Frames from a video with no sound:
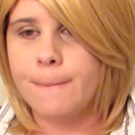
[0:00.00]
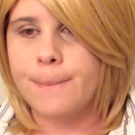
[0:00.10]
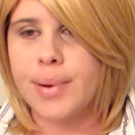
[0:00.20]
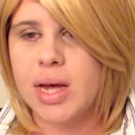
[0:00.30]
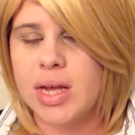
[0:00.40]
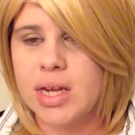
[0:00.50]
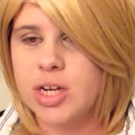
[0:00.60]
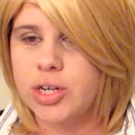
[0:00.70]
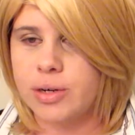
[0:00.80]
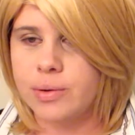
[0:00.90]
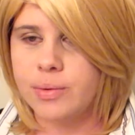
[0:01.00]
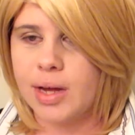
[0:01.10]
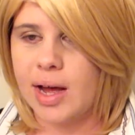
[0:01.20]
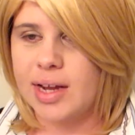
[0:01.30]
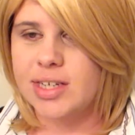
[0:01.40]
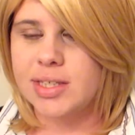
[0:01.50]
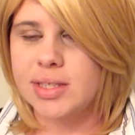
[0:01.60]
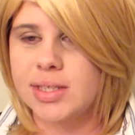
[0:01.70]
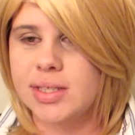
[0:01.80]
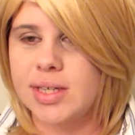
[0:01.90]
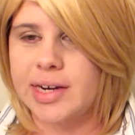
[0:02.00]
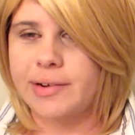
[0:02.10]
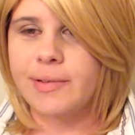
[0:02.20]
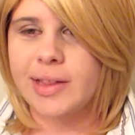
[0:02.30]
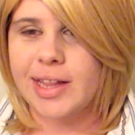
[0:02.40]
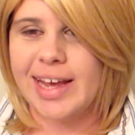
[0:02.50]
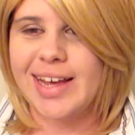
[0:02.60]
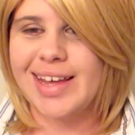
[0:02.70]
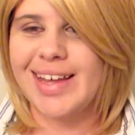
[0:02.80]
But you know, I don't like